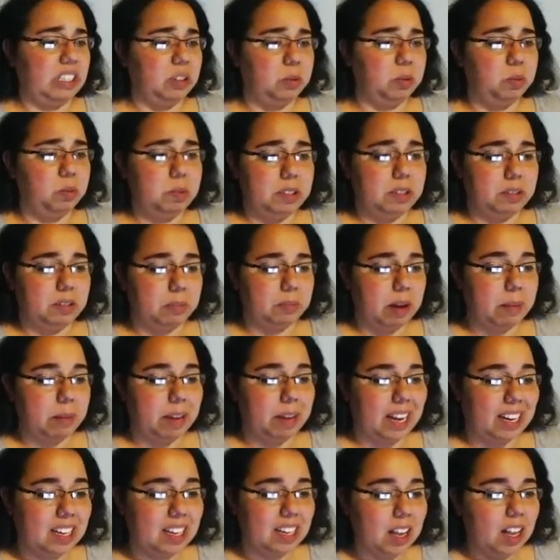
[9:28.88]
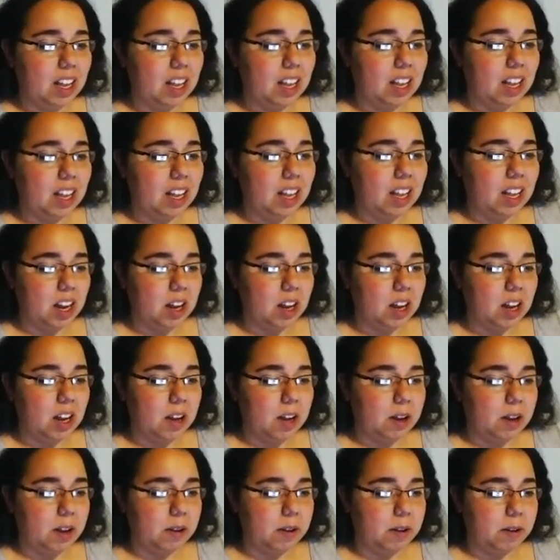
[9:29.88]
Oops, my bad.
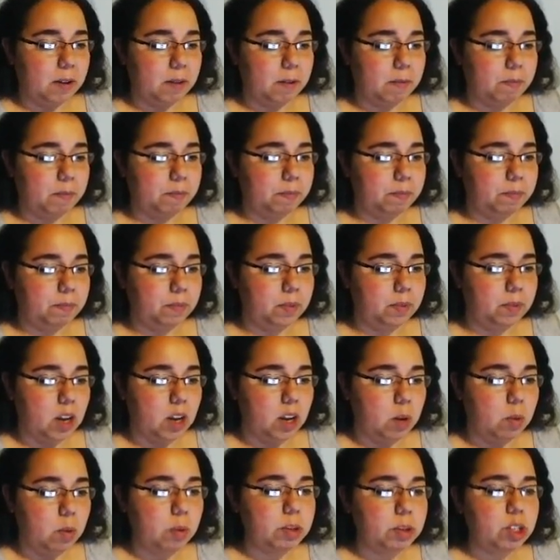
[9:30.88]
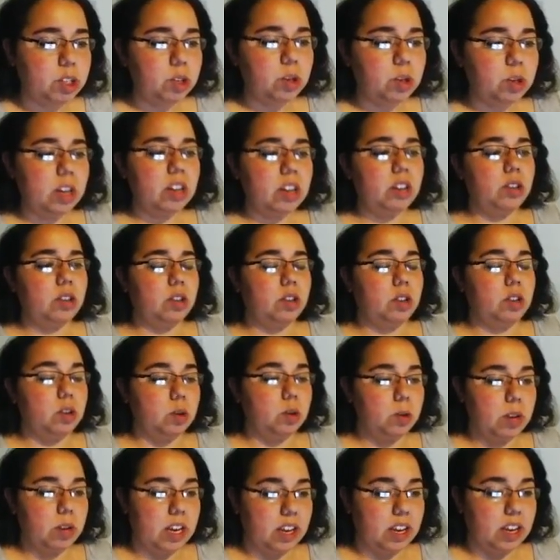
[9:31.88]
What would you
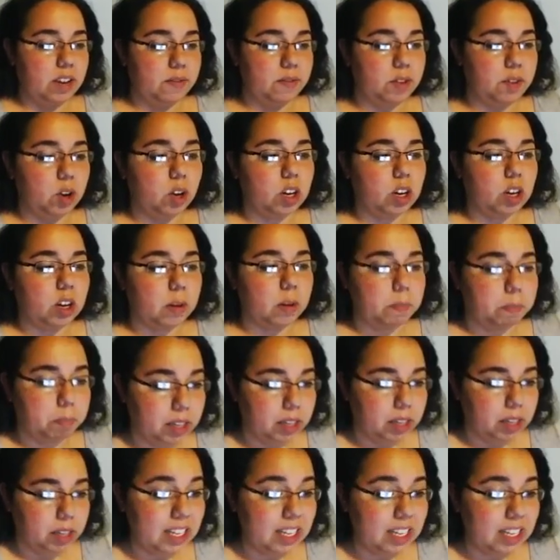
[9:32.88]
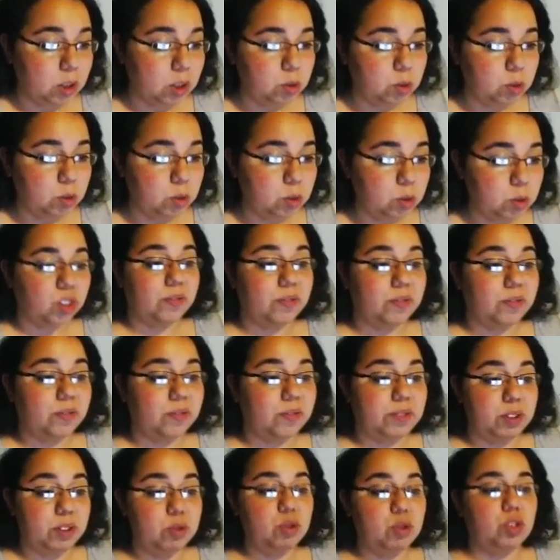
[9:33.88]
do if your complete loser
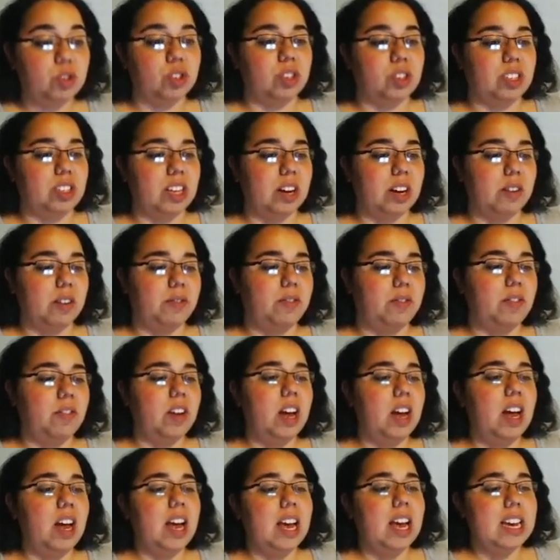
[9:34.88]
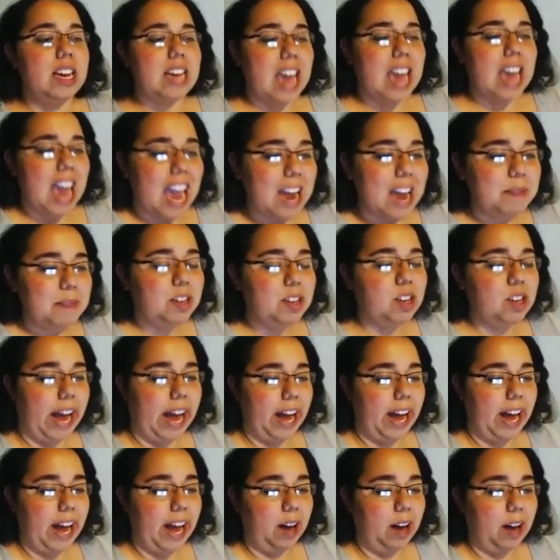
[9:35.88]
future self came to
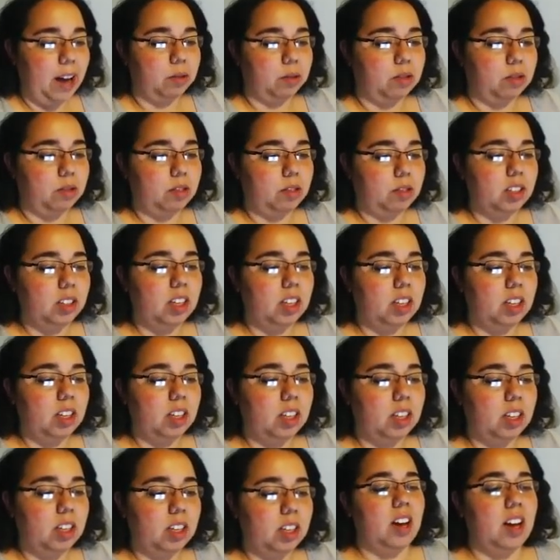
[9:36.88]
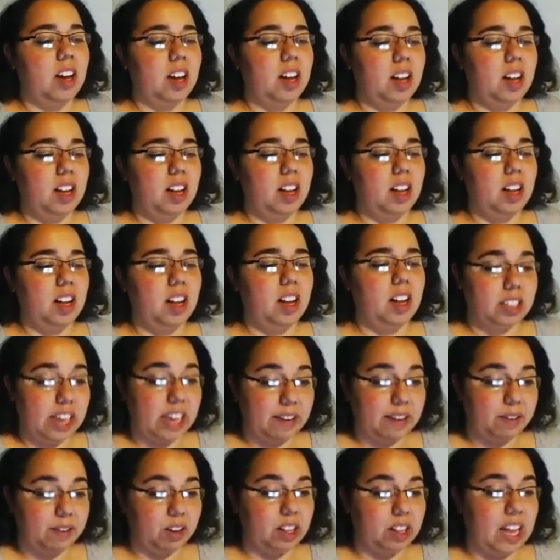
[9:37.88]
your house?
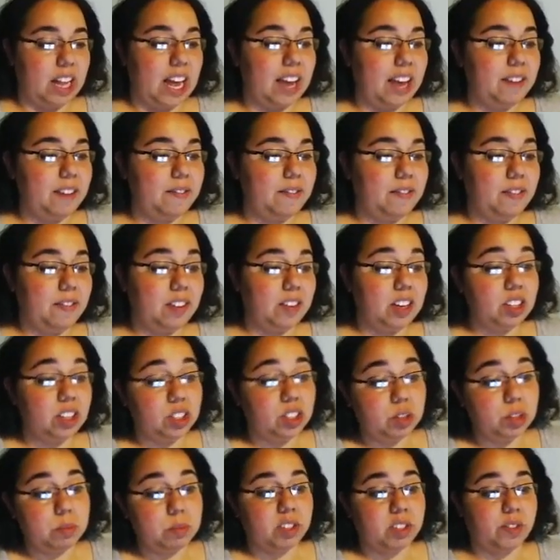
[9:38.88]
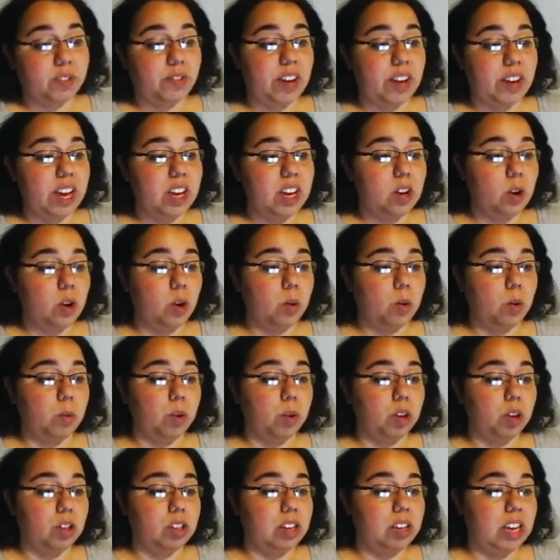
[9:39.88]
Save your life, assume it's fake, or
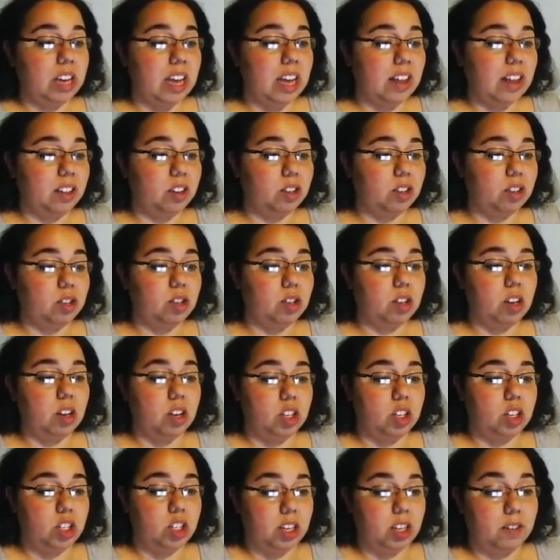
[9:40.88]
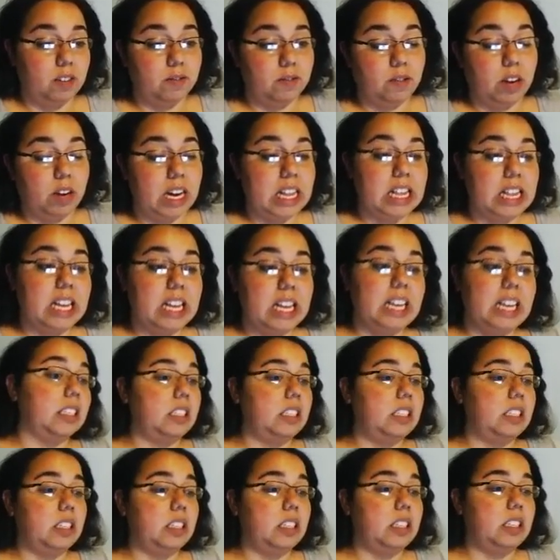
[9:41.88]
work together to achieve great
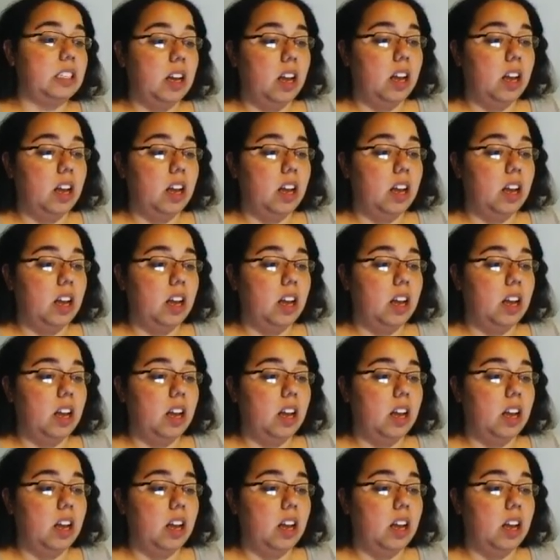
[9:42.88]
things.